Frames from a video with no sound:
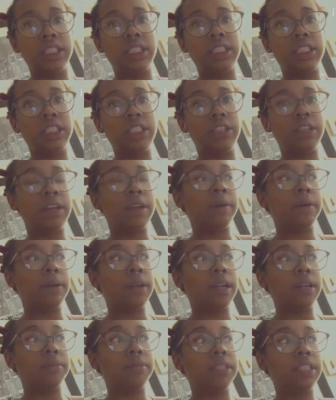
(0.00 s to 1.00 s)
you get what
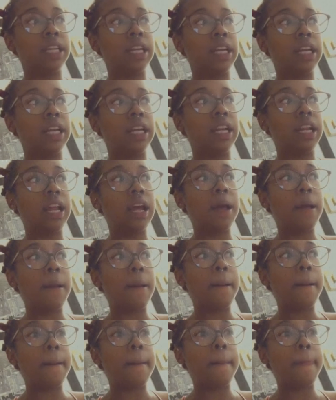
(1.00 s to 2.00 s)
I'm saying,
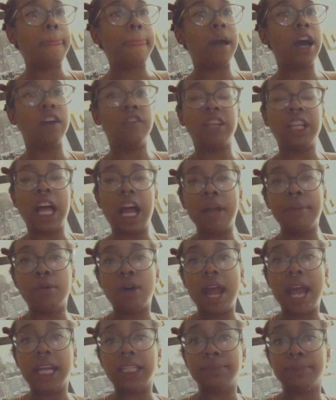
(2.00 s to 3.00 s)
a reliable
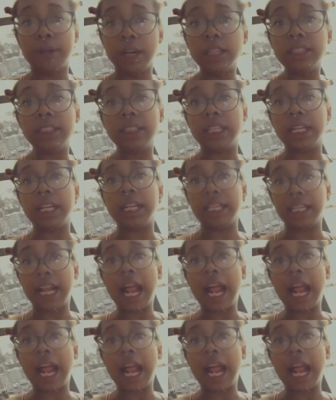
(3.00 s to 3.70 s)
ass person. And I